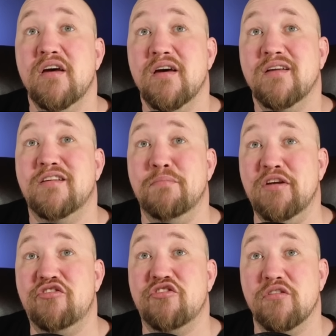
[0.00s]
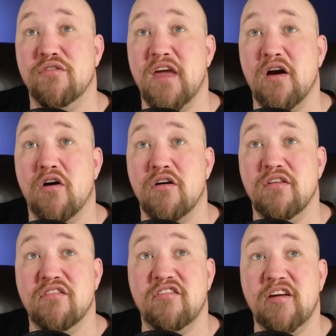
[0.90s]
to be sure they
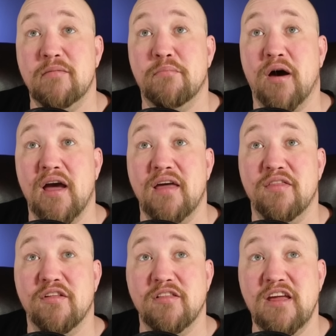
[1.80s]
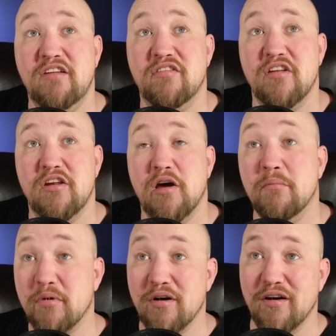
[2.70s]
aren't seen by the least
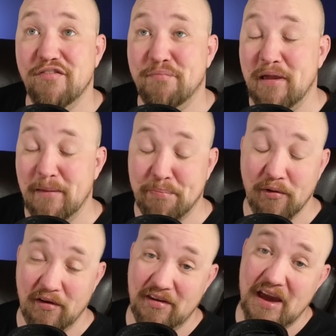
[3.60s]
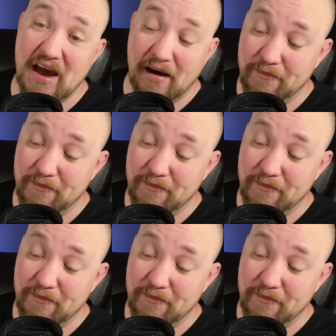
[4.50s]
number of people. Yeah,